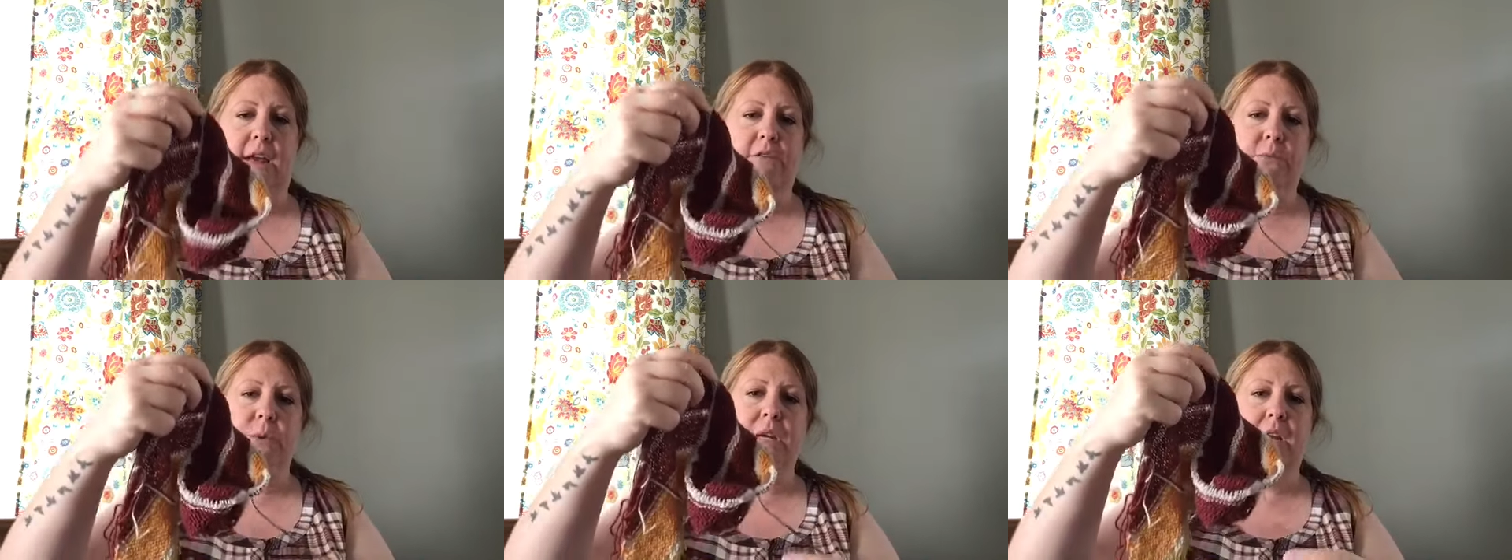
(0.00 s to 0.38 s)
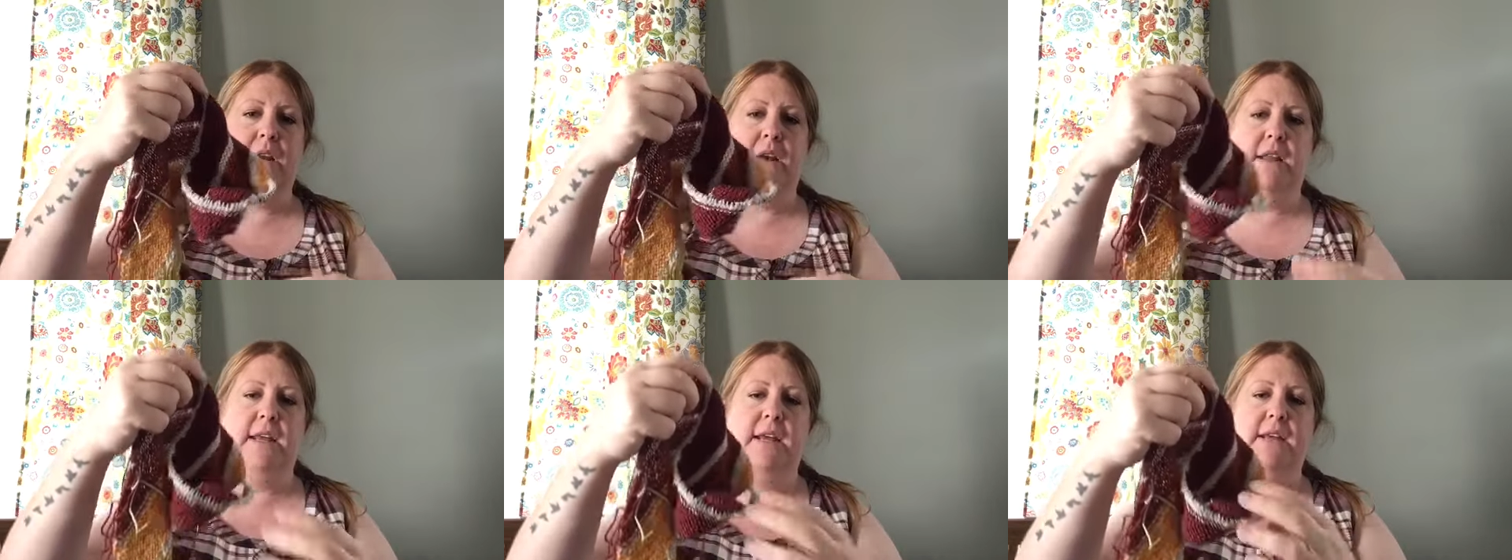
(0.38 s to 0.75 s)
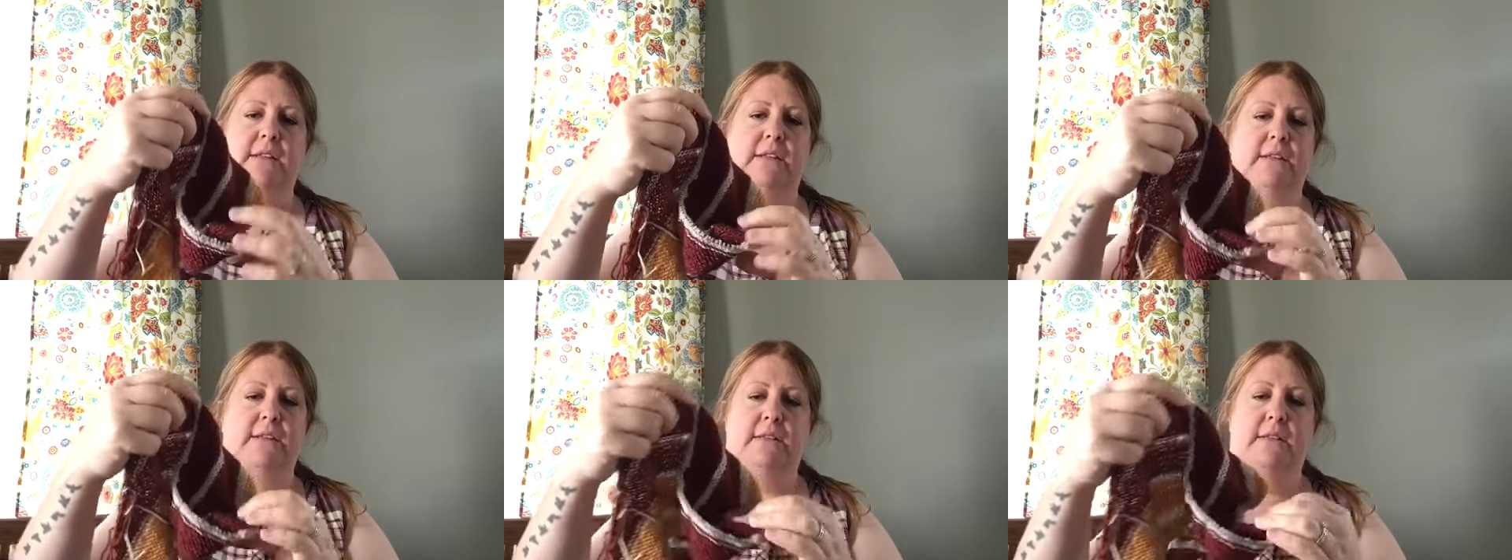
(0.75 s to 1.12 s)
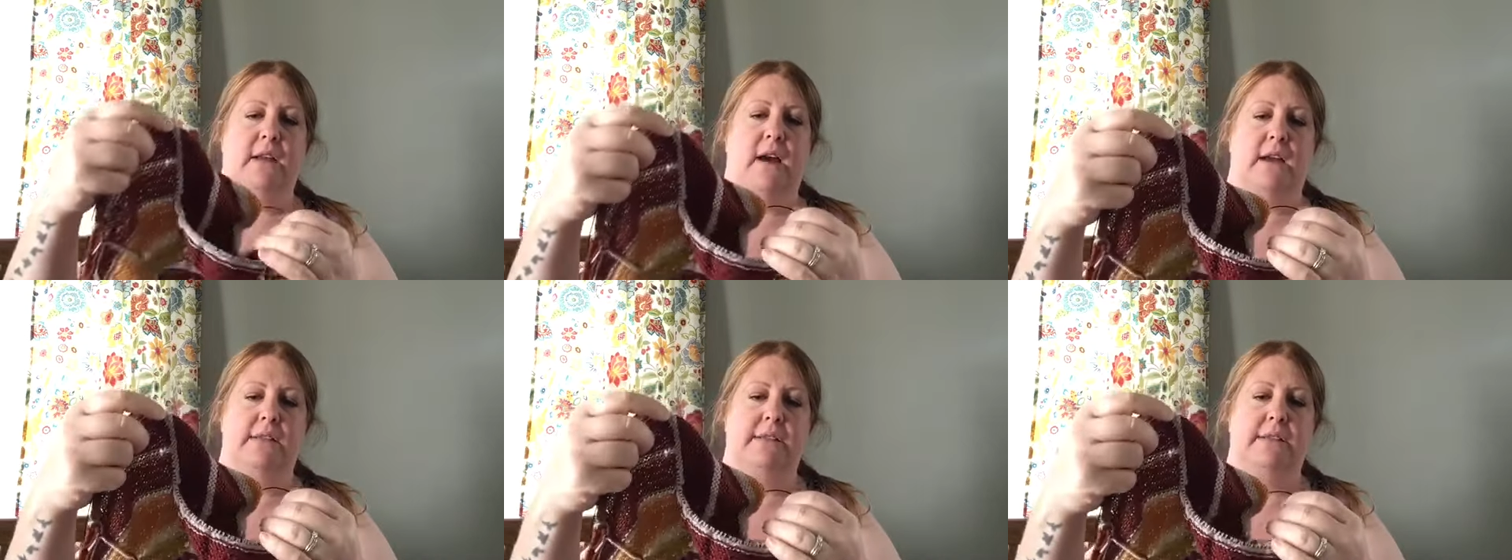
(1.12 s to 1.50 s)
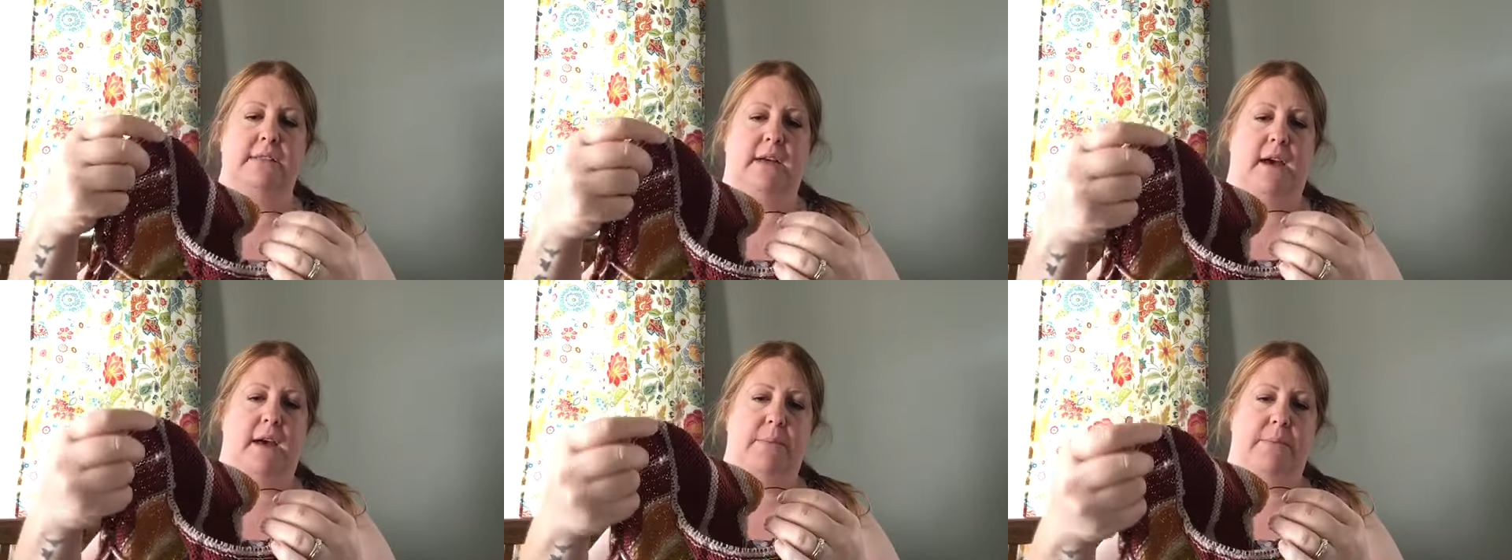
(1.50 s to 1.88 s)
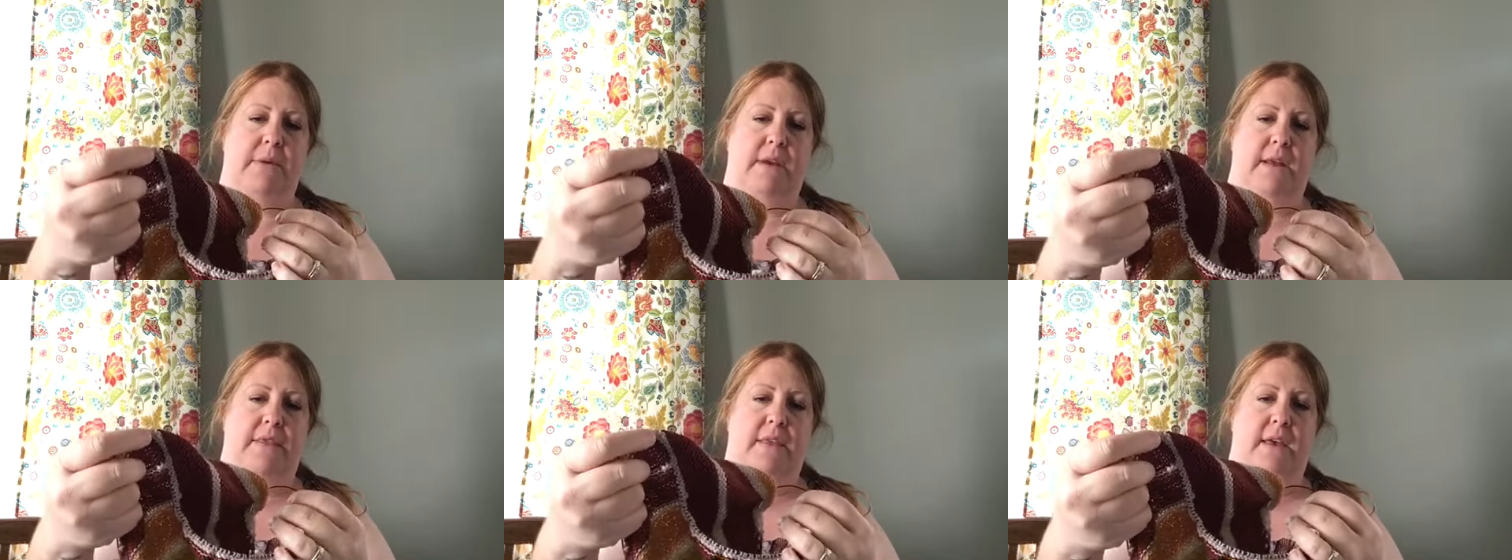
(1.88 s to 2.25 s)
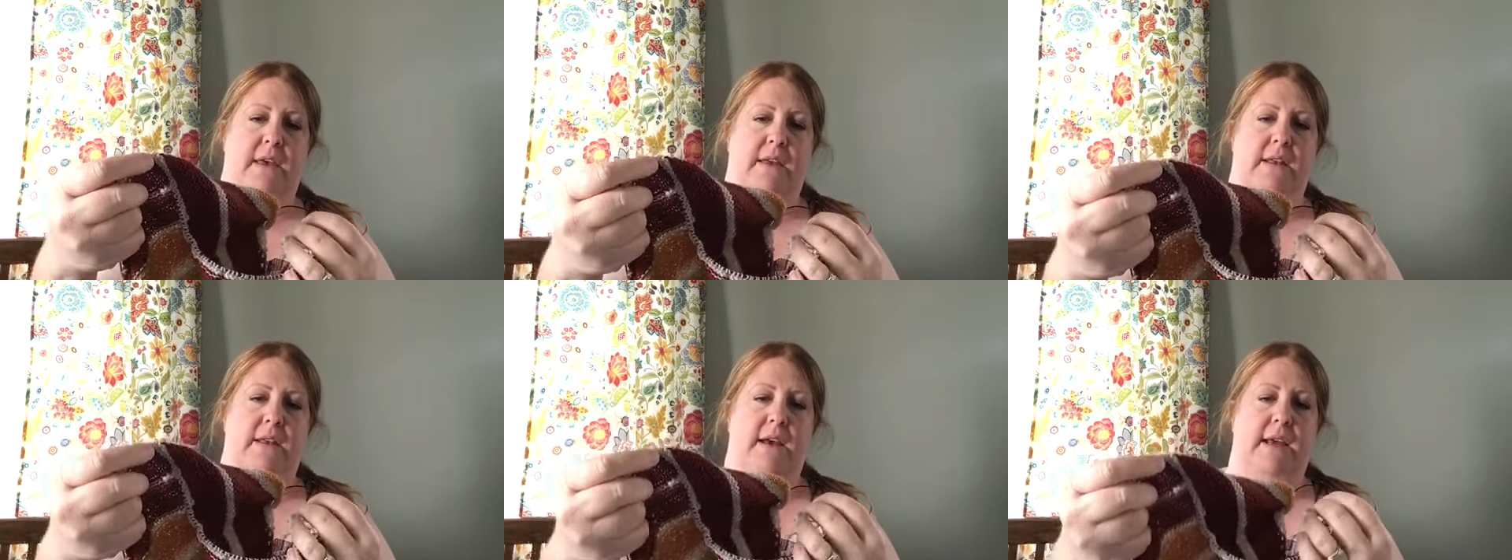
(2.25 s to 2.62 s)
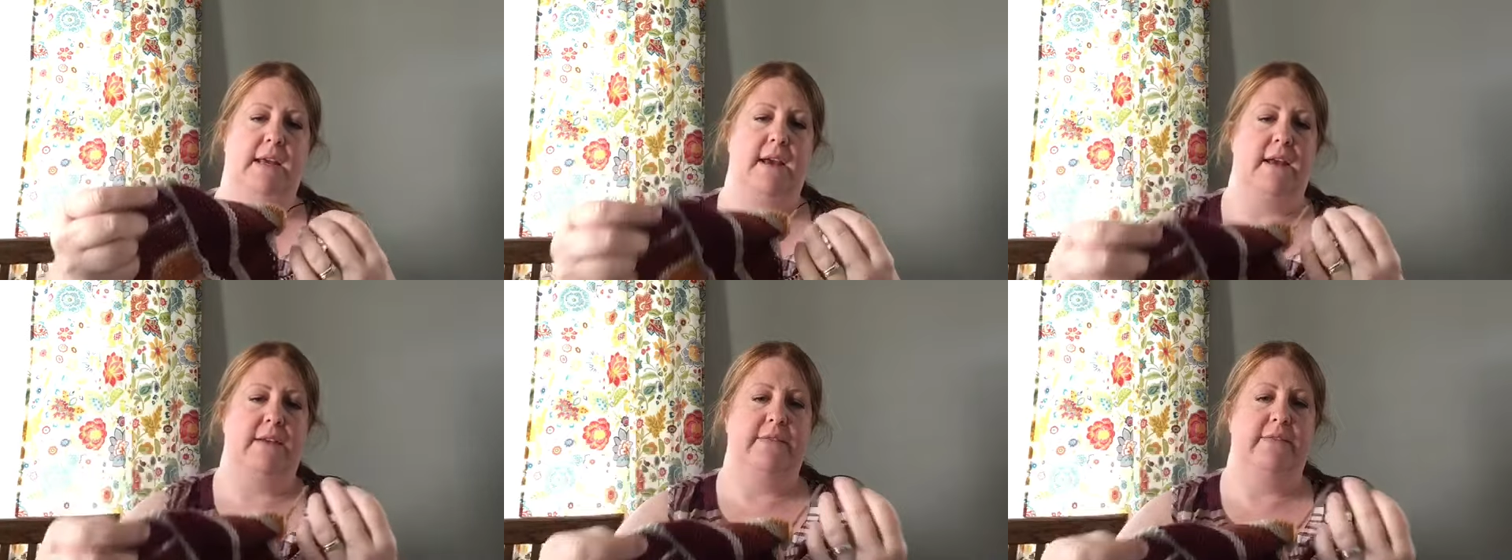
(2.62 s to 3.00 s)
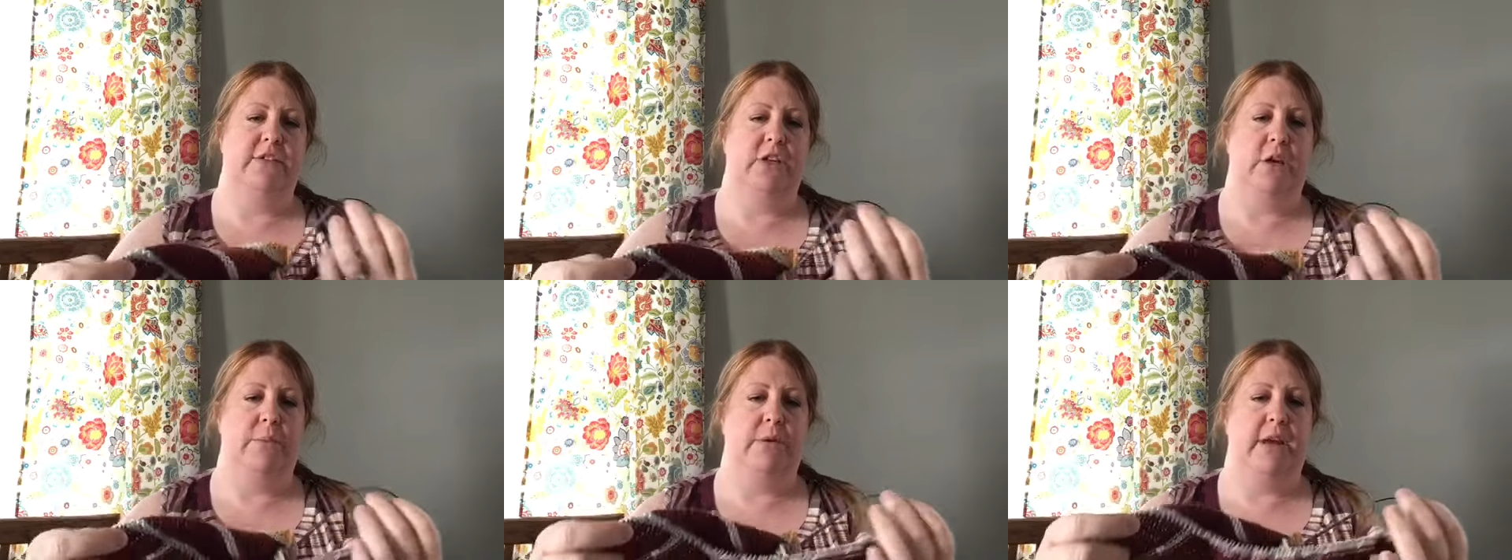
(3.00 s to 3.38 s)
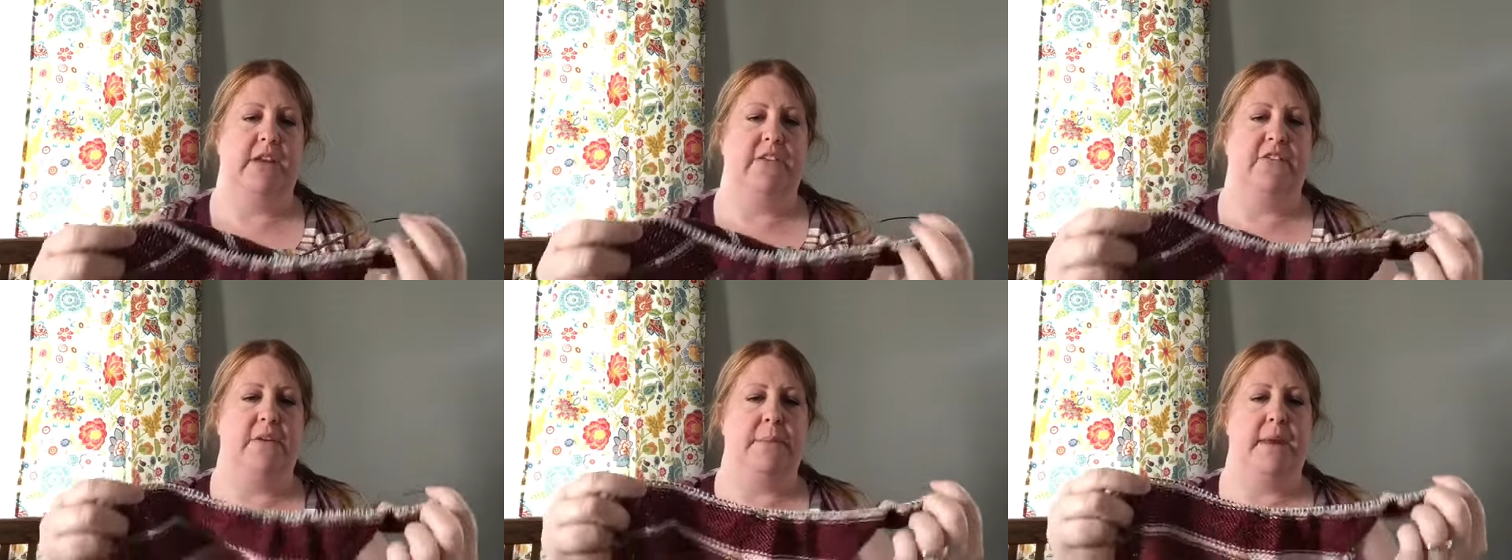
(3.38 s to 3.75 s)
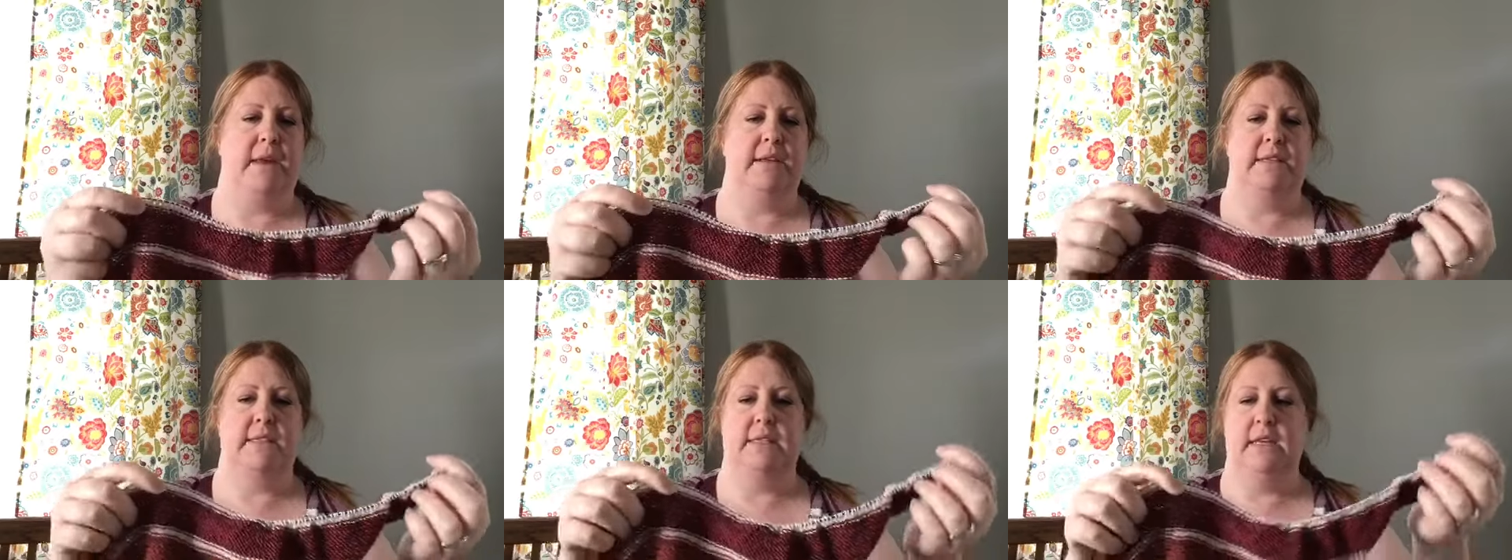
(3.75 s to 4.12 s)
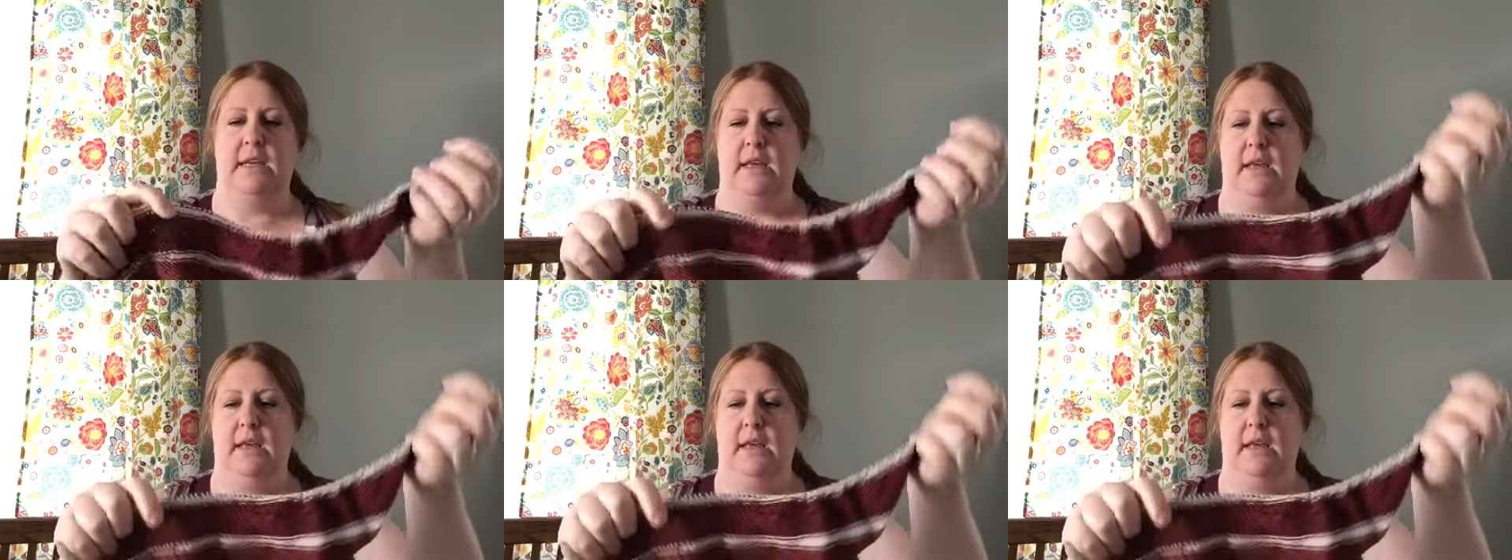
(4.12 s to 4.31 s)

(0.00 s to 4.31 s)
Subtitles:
I was working on it non-stop, and then I kind of took a break from it